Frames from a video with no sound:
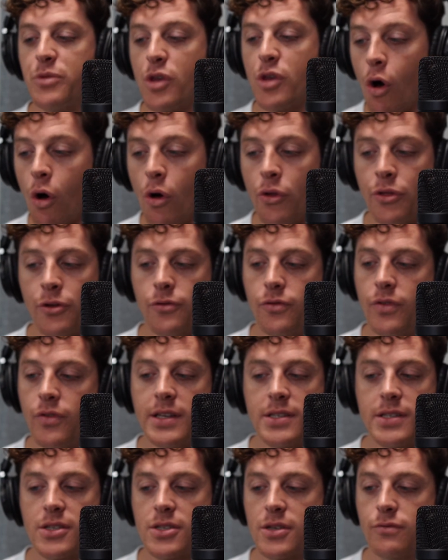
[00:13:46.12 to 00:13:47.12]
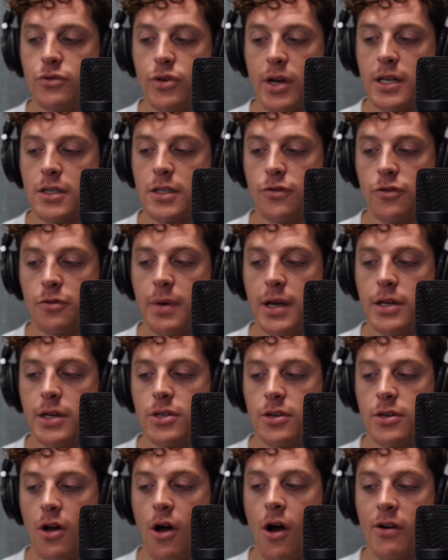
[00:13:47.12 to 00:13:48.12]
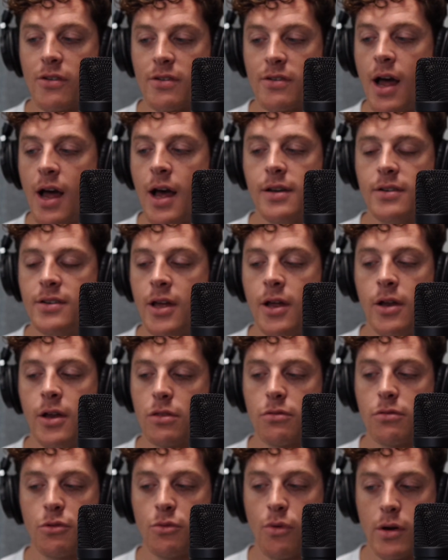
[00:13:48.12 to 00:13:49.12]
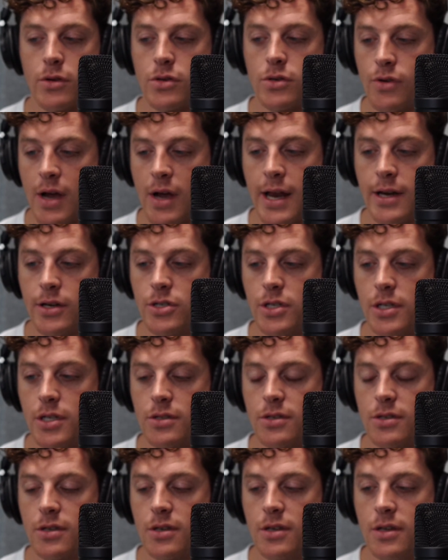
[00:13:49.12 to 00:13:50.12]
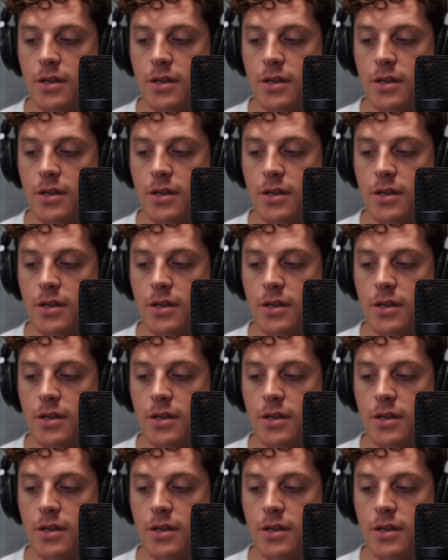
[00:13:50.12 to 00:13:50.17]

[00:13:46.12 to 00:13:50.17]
All the phases of transformation are not done through our strategies.